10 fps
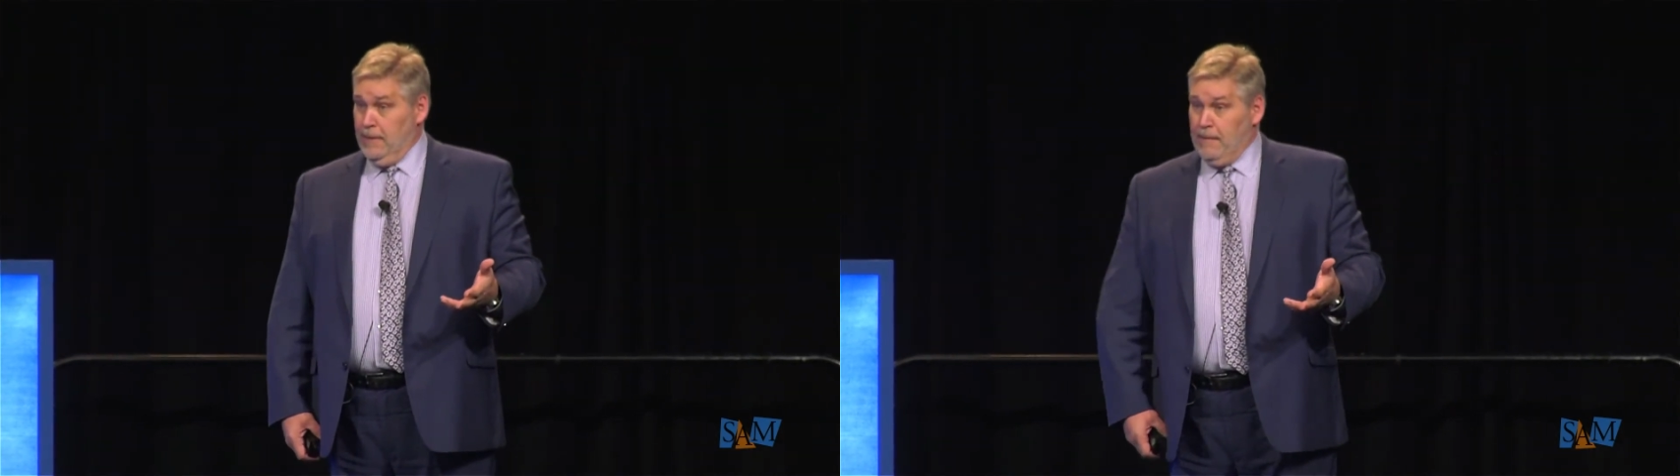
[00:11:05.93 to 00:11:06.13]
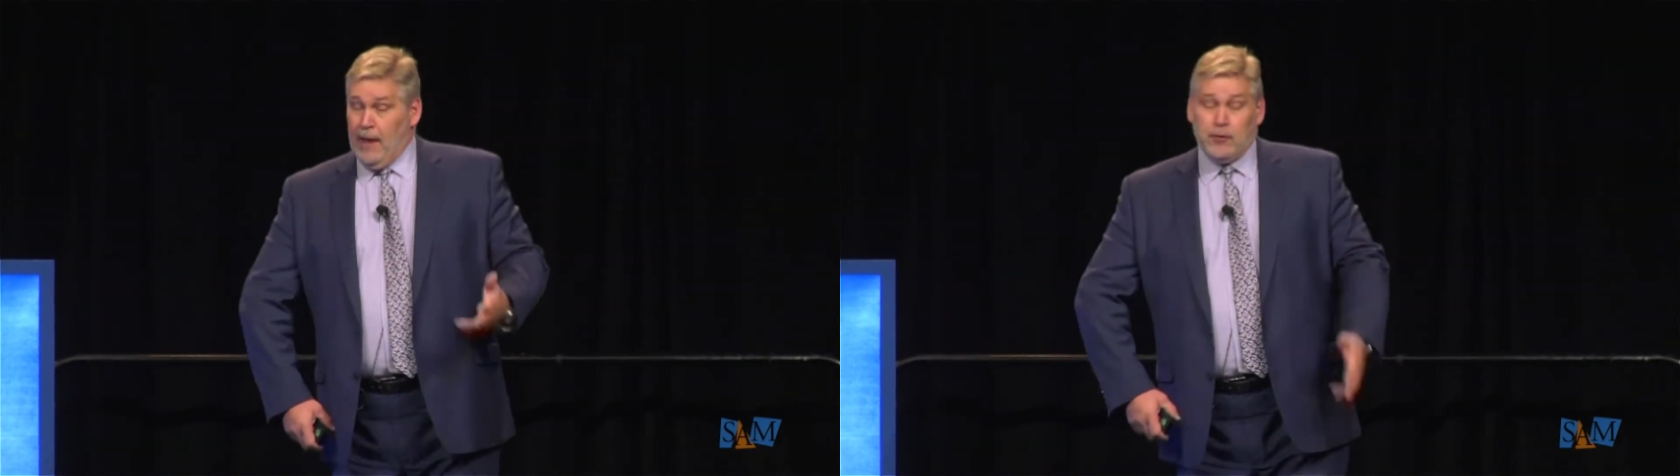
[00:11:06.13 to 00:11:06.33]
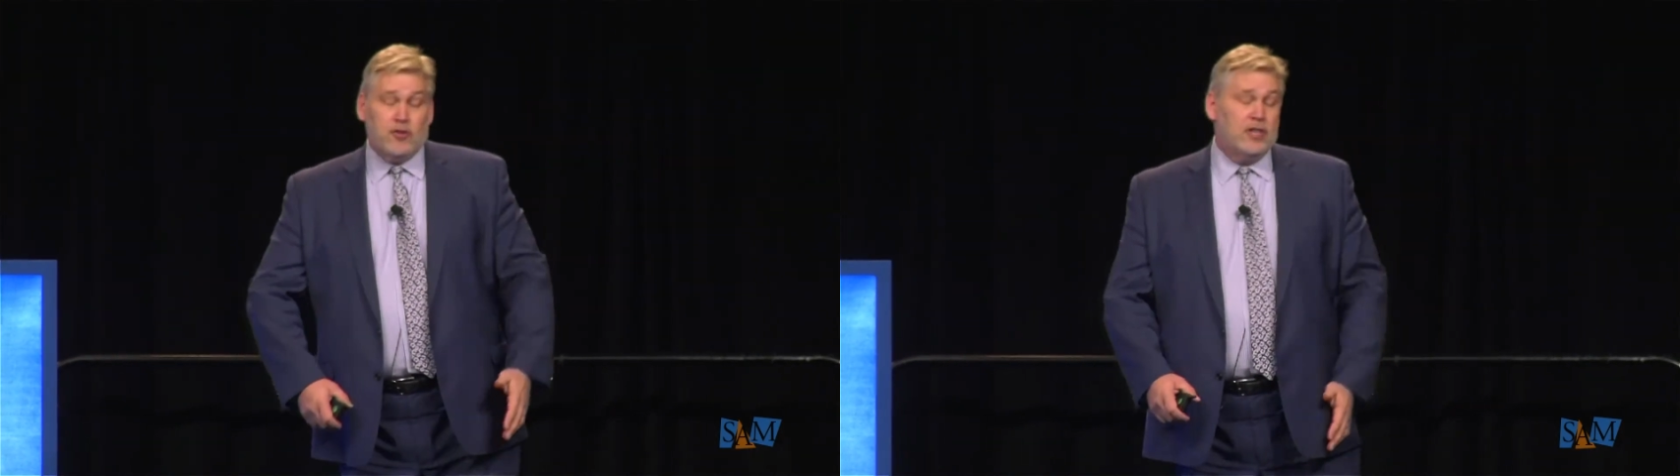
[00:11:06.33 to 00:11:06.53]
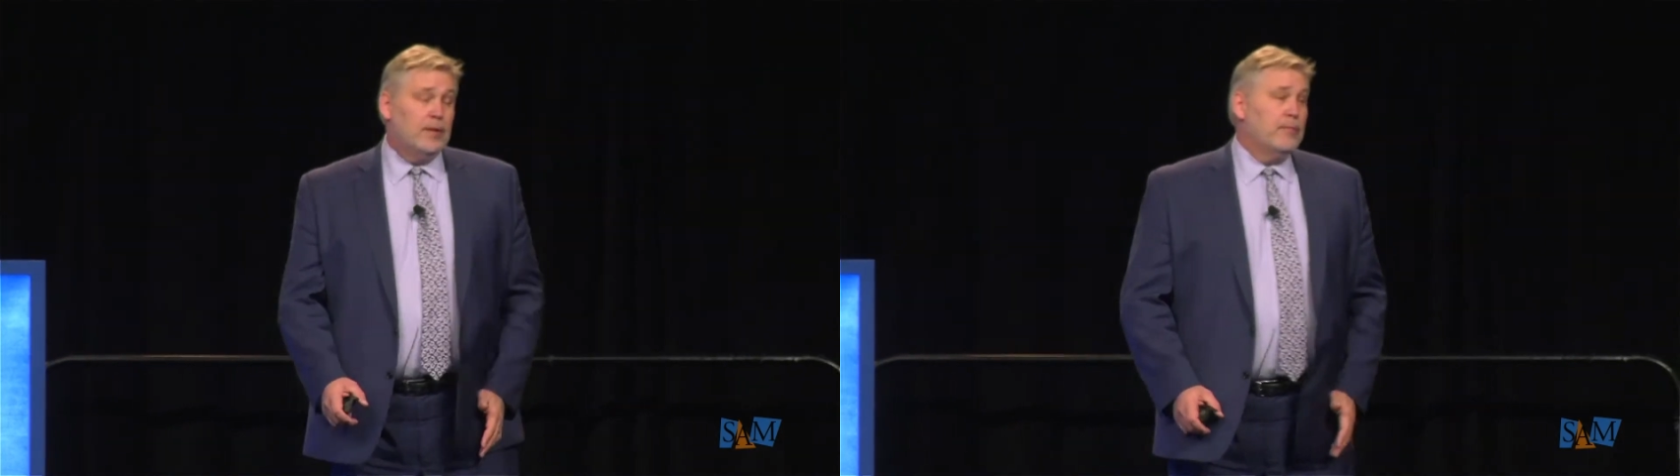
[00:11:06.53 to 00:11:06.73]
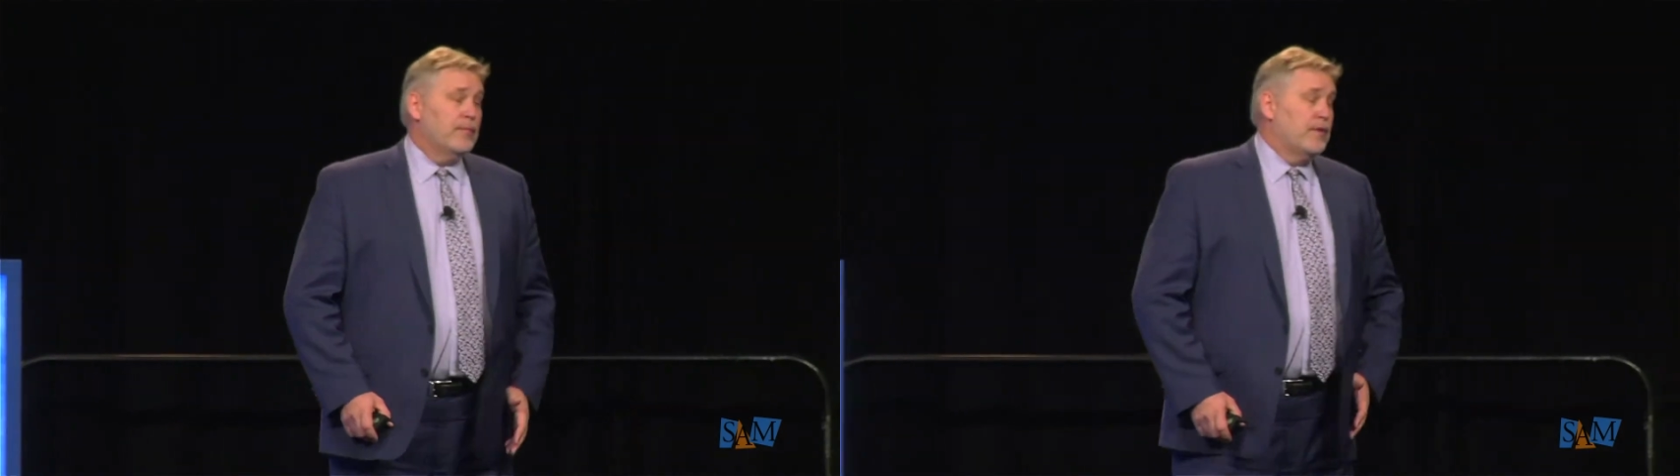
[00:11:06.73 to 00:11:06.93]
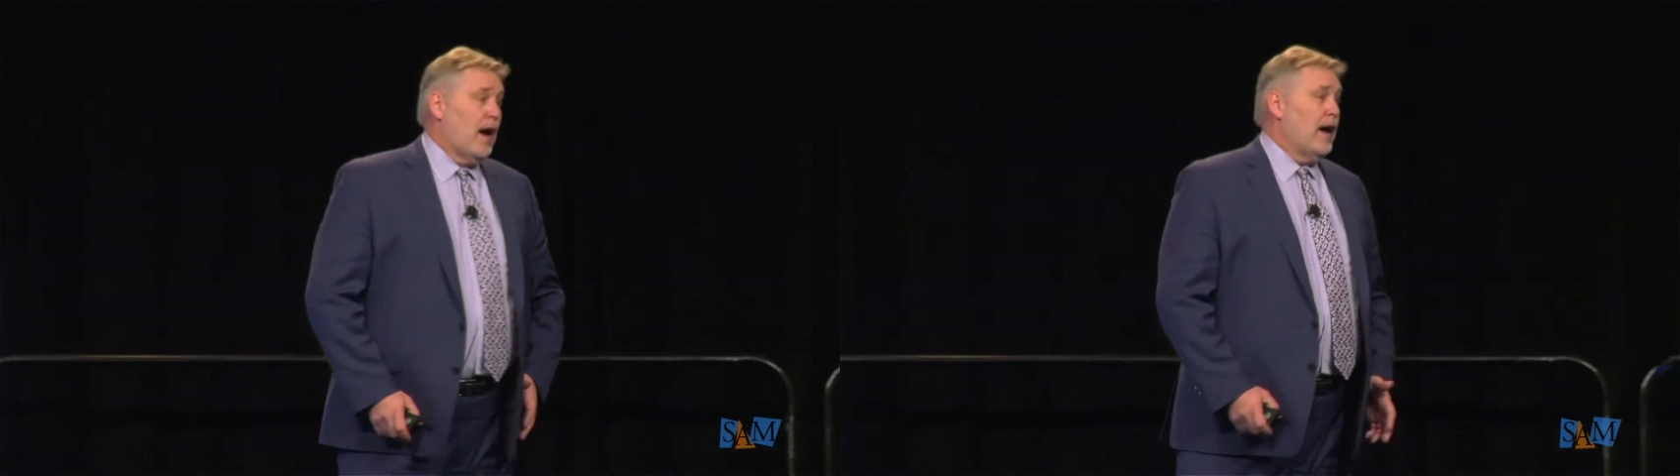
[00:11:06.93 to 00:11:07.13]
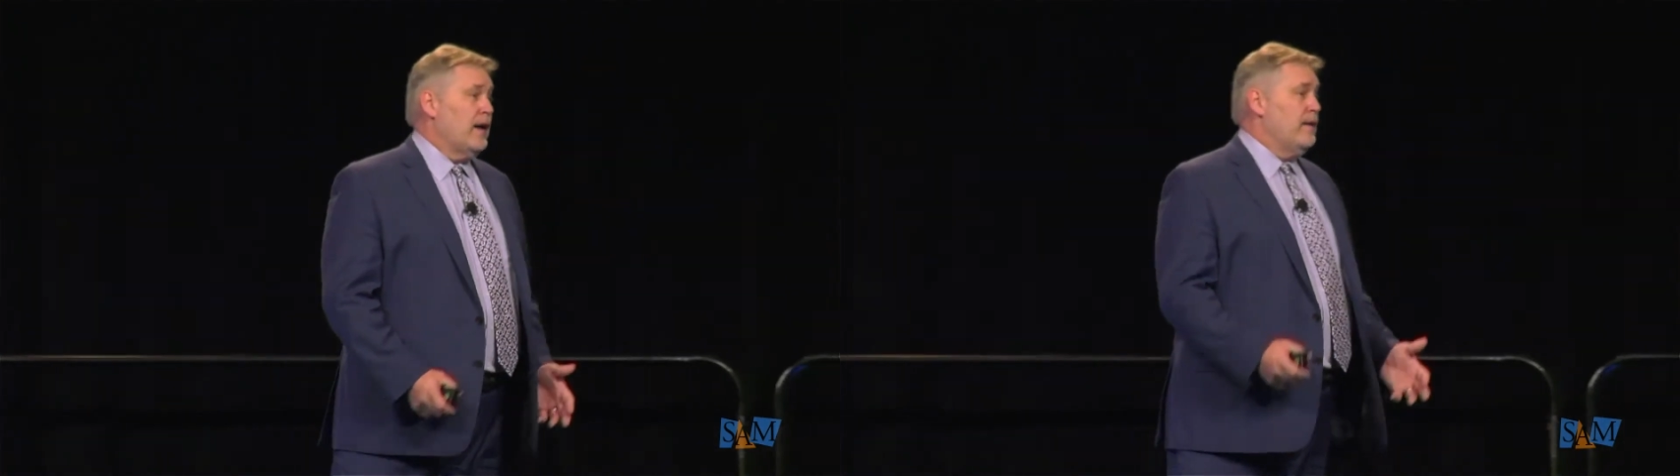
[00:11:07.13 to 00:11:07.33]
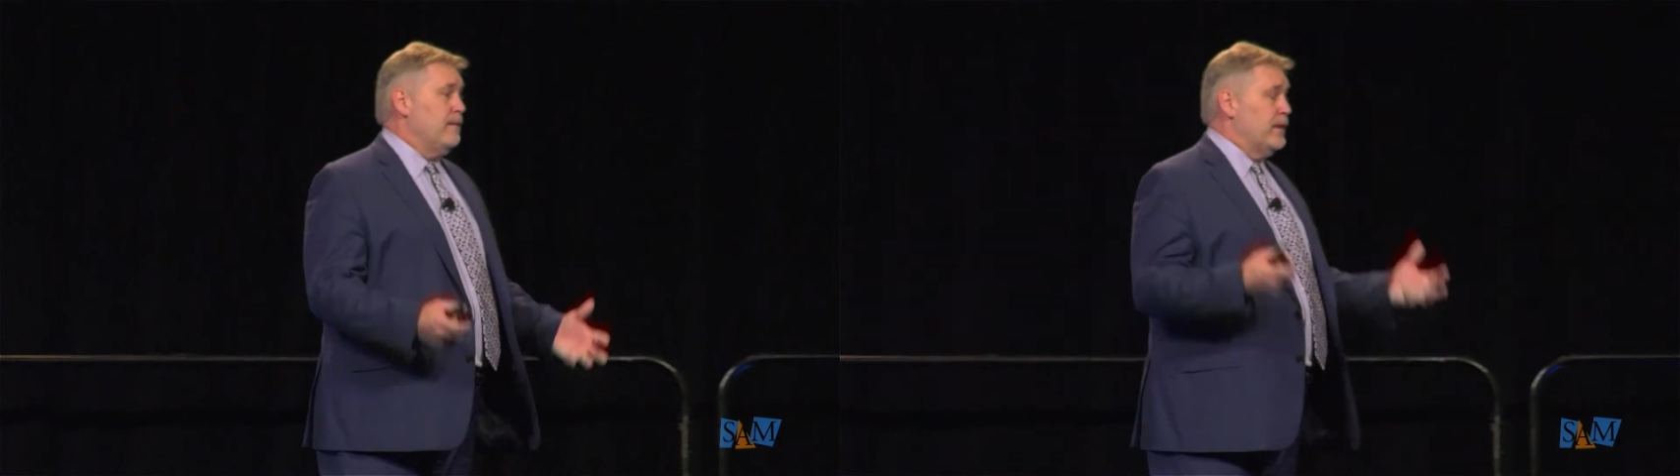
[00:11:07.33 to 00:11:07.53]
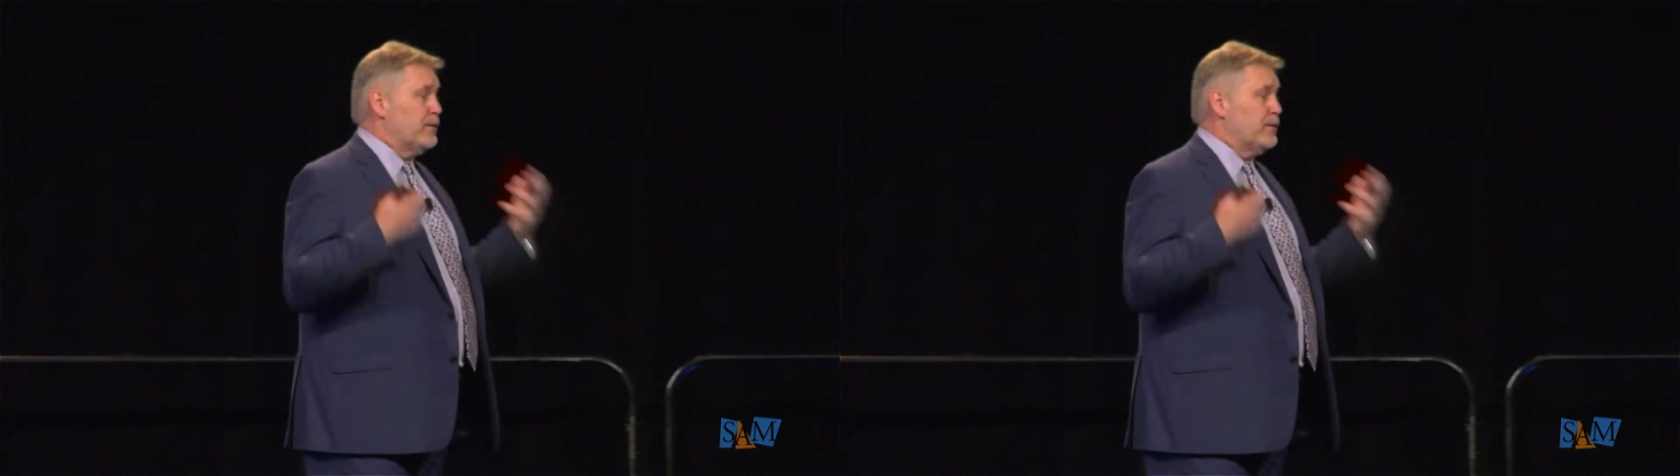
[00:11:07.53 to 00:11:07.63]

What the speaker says: After Jim died, there